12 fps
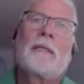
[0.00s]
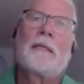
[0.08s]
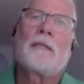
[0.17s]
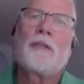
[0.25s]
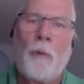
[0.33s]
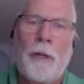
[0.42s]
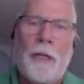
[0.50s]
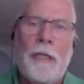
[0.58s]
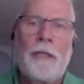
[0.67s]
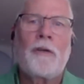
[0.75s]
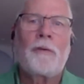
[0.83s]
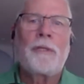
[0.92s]
you want to
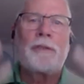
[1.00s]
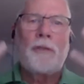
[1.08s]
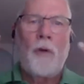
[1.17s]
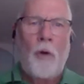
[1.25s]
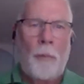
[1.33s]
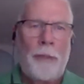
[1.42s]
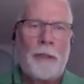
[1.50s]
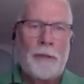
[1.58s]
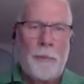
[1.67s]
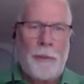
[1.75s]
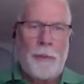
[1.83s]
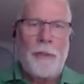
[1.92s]
increase openness
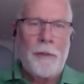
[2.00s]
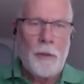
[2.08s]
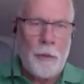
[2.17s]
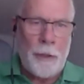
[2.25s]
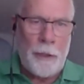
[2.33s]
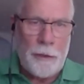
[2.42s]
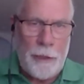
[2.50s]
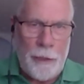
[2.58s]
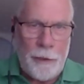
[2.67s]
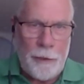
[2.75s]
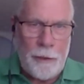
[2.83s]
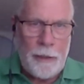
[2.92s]
within the
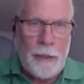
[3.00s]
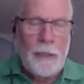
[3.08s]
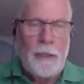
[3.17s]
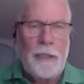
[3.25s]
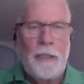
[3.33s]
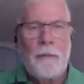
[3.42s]
organization, it